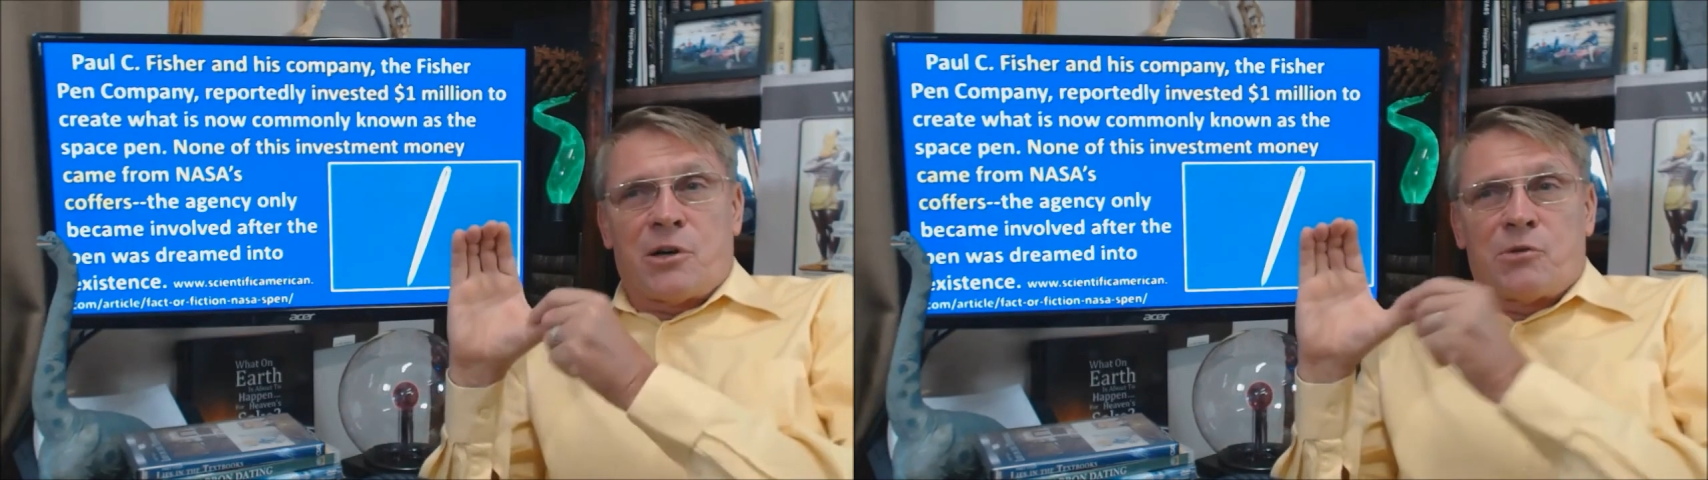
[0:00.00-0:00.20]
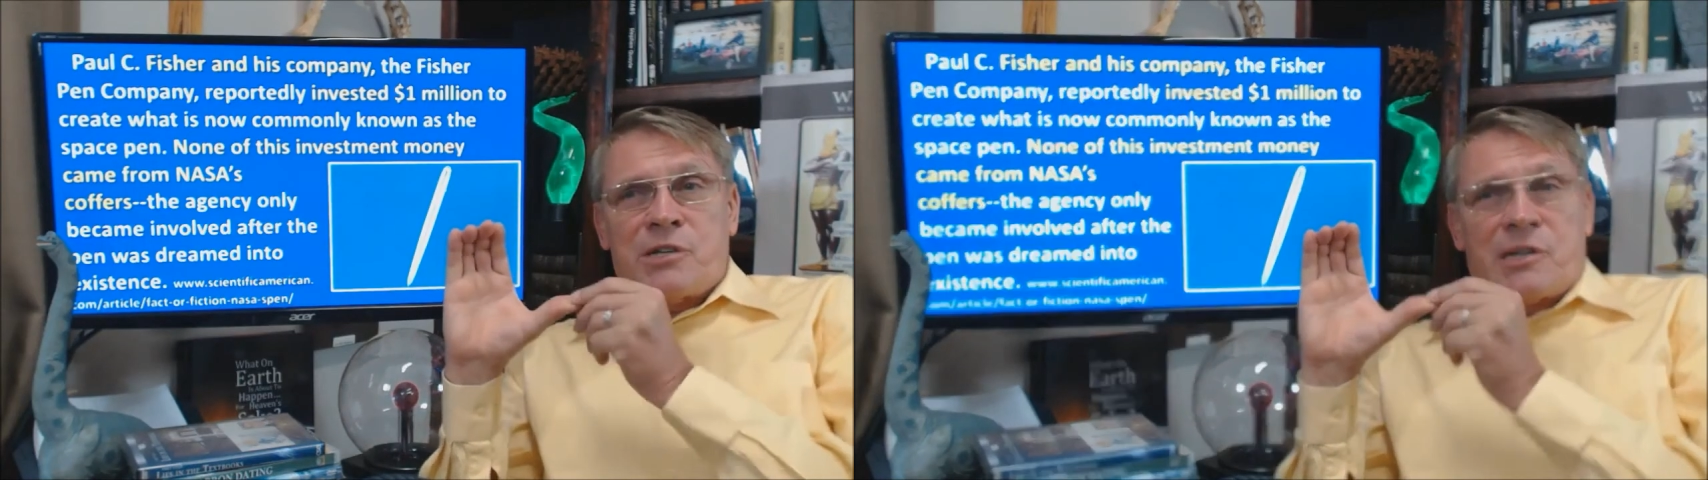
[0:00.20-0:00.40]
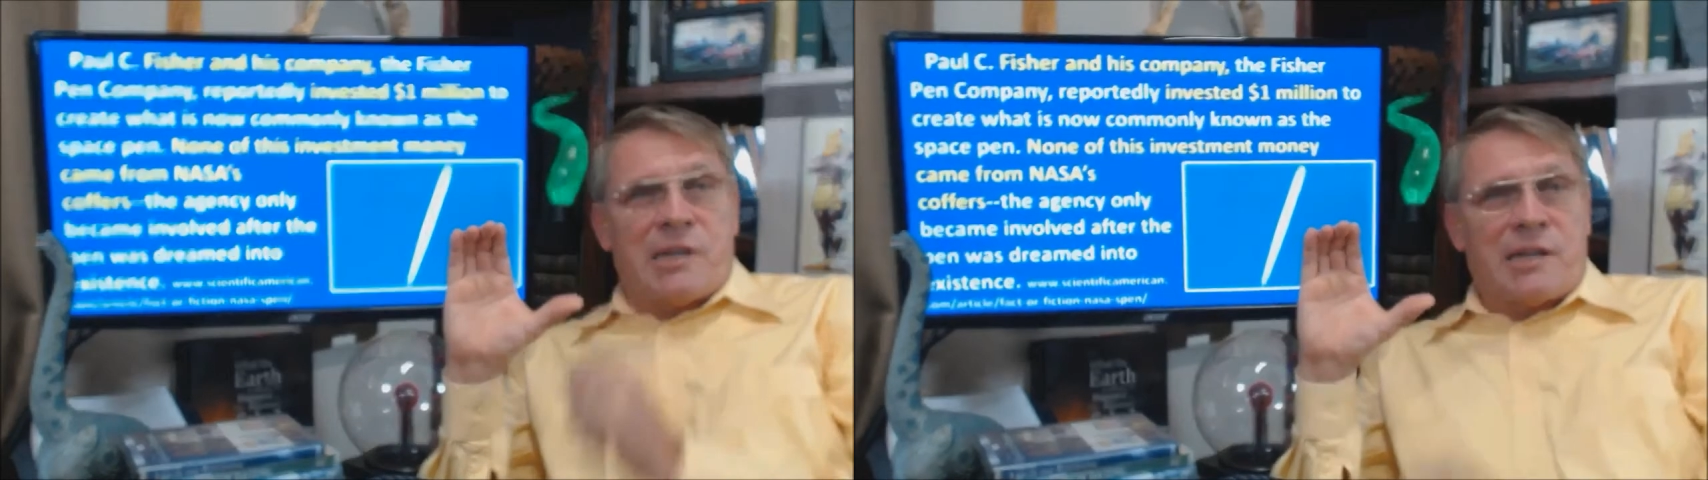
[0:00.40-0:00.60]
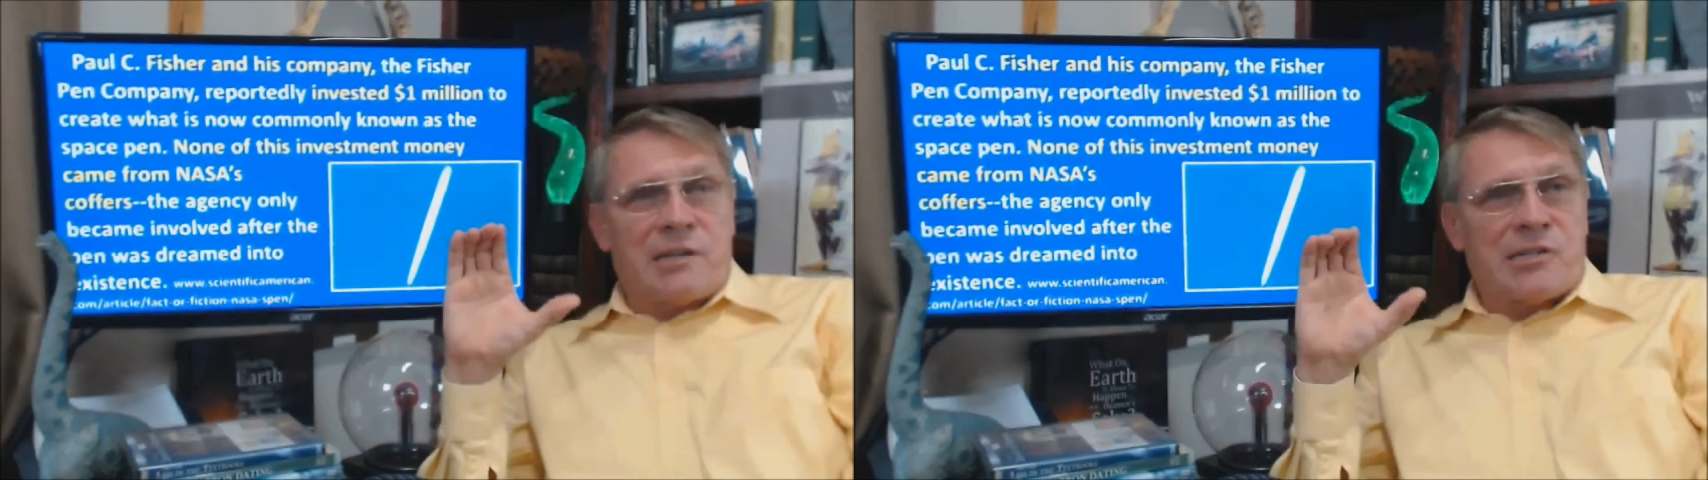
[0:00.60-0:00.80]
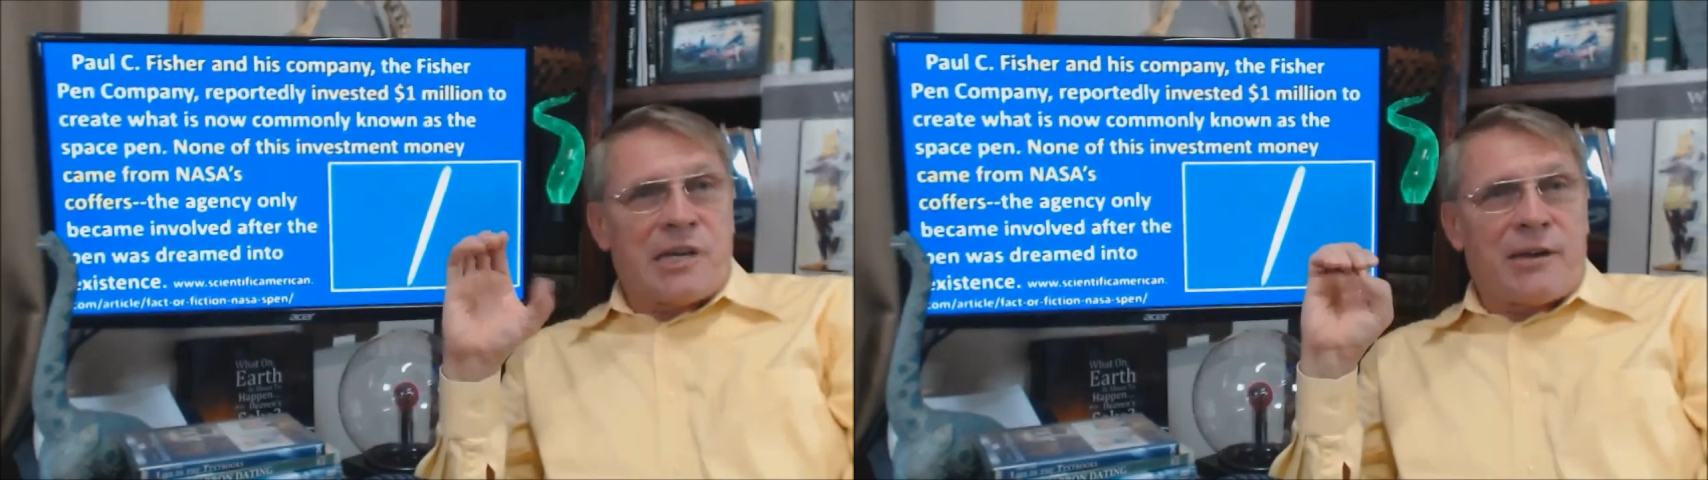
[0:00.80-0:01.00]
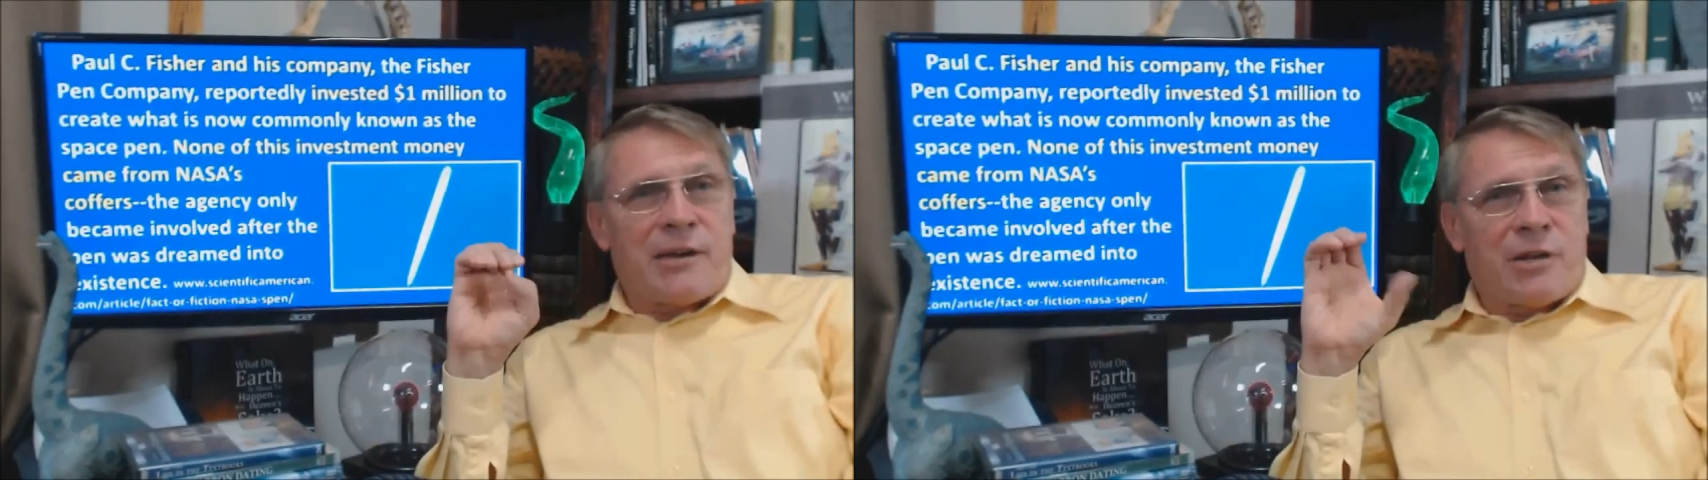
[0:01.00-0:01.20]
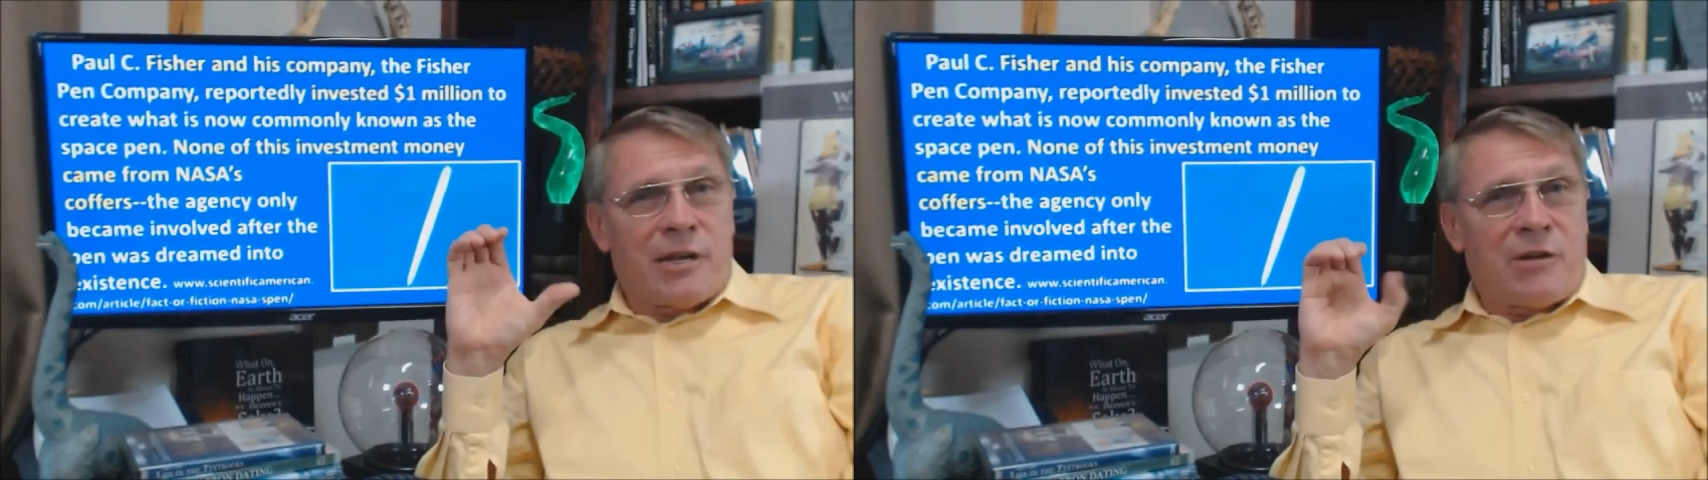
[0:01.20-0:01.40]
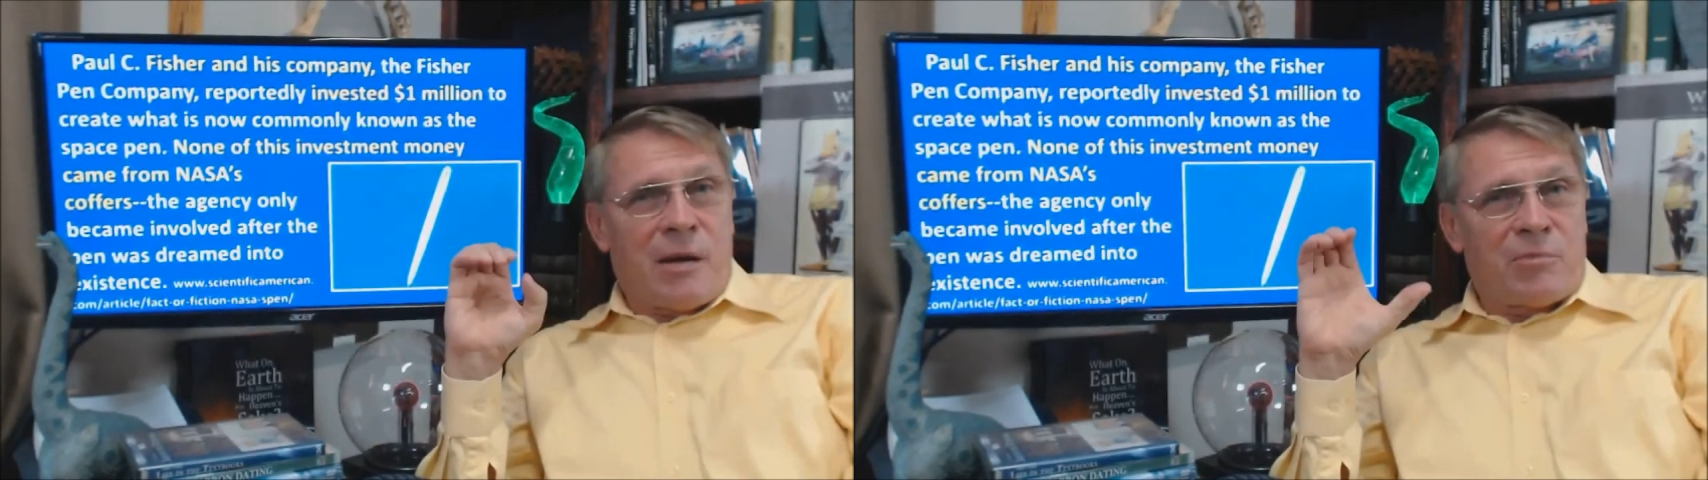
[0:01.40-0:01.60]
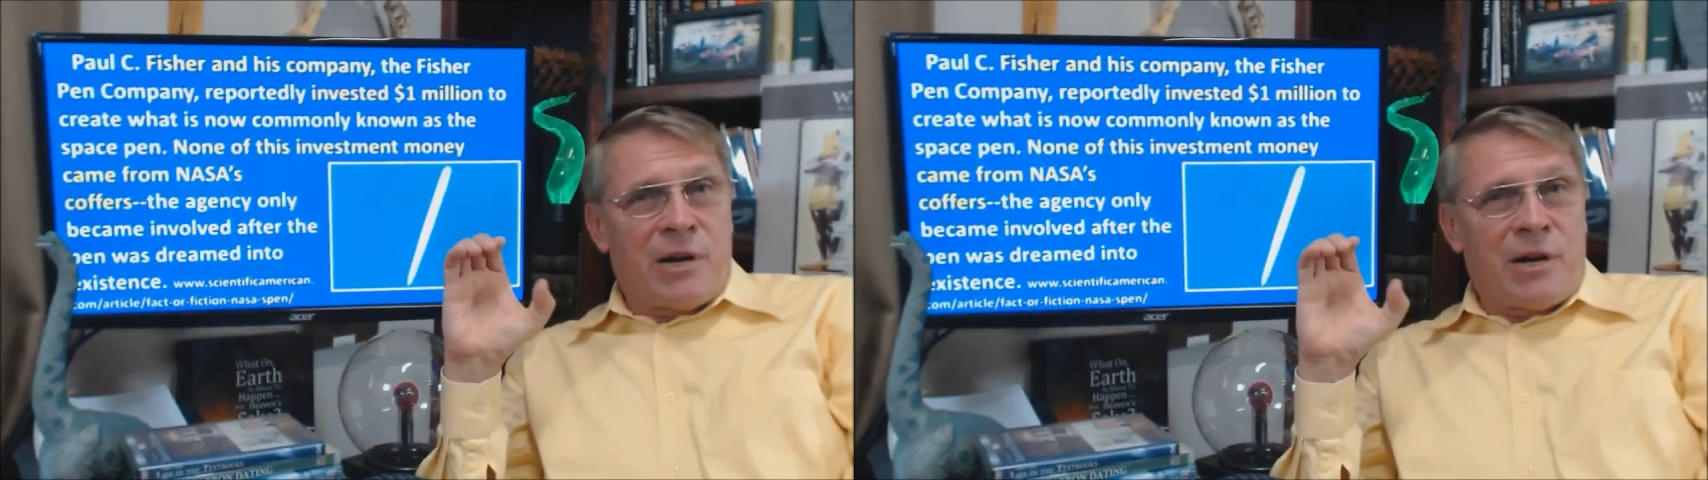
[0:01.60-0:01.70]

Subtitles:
toe sticks out to the side so they can grab